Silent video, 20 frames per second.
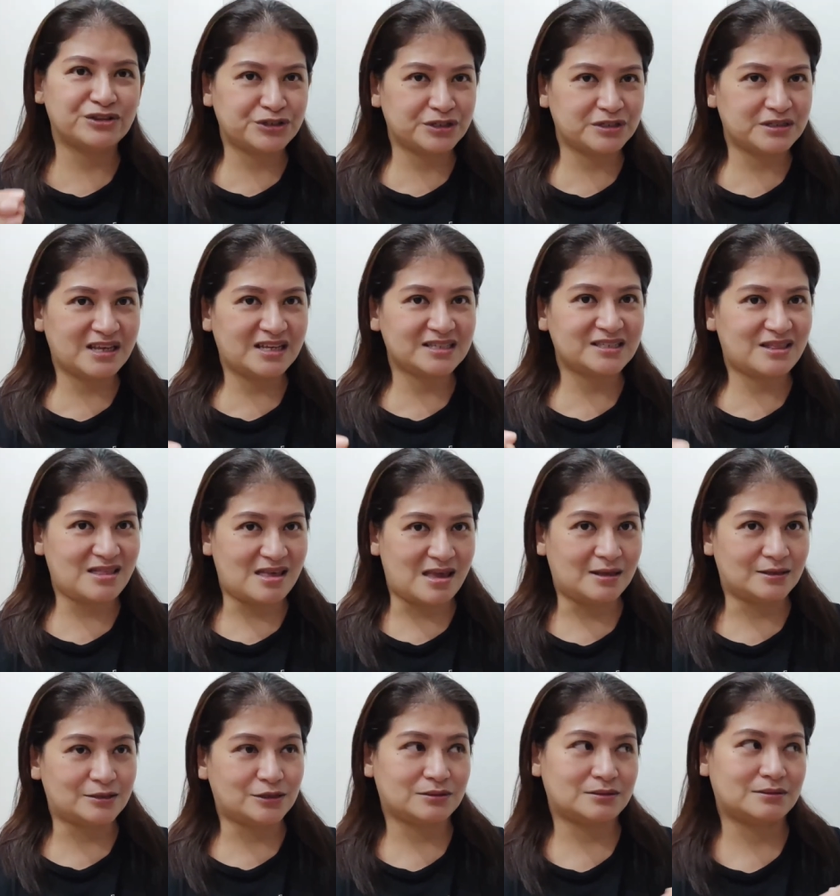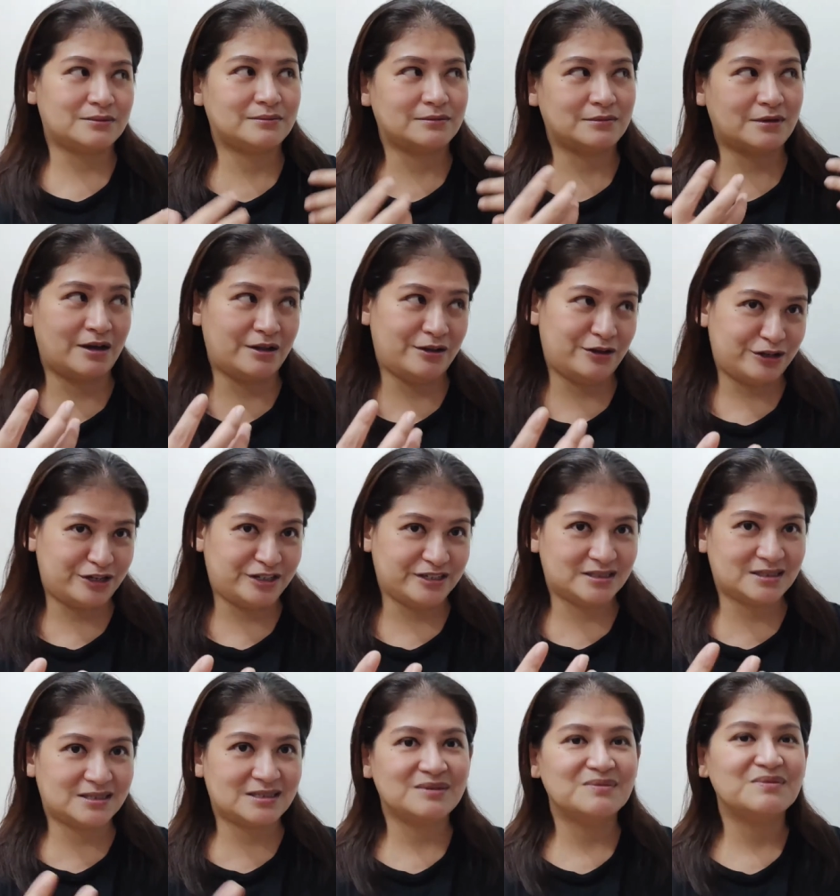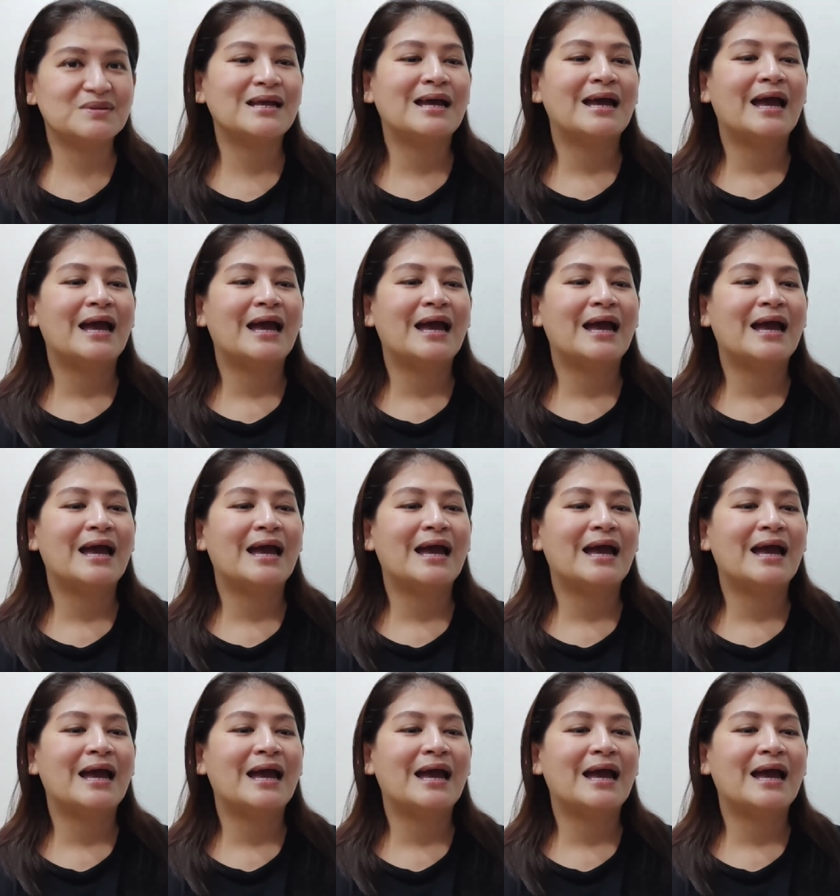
dirtiest things on earth.